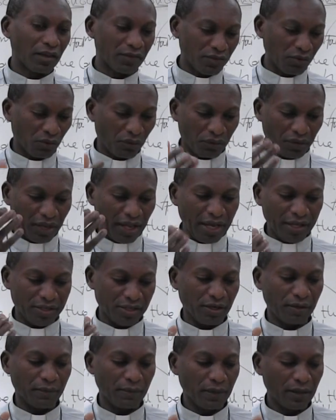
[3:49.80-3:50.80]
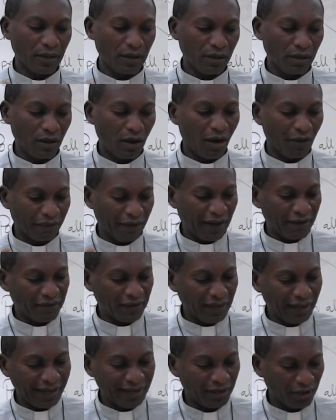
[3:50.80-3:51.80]
So creator of
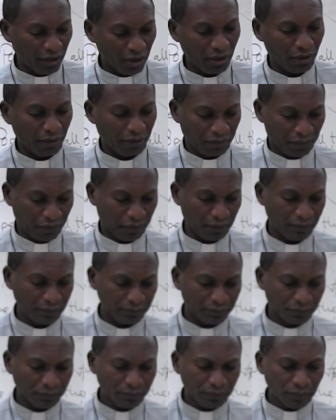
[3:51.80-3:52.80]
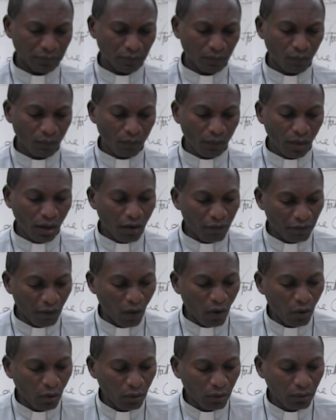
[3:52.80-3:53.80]
heaven and earth. Of
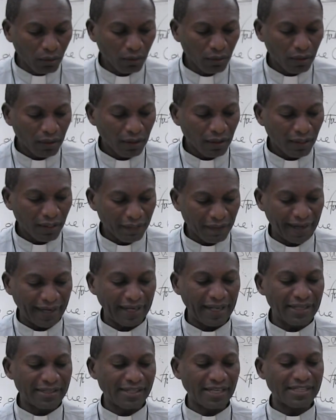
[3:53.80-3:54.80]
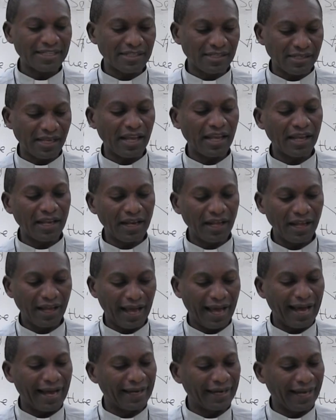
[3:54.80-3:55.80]
all that is seen
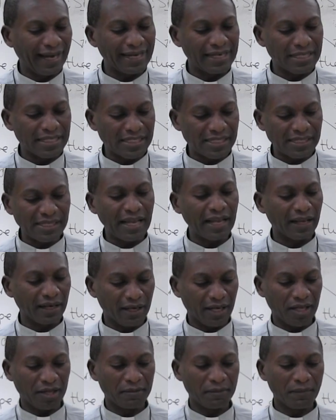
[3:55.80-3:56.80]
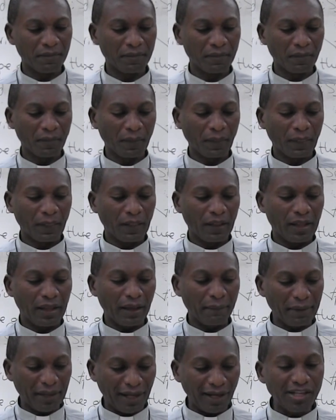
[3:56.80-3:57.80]
and unseen.
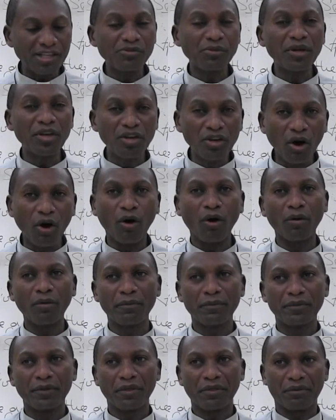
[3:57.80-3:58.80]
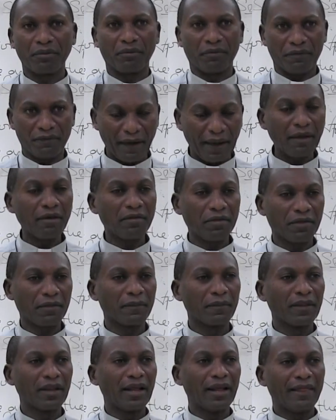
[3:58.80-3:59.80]
Okay, because we know through
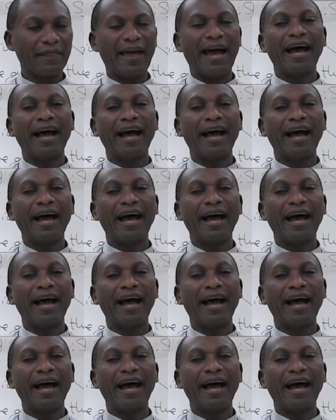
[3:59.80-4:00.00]
faith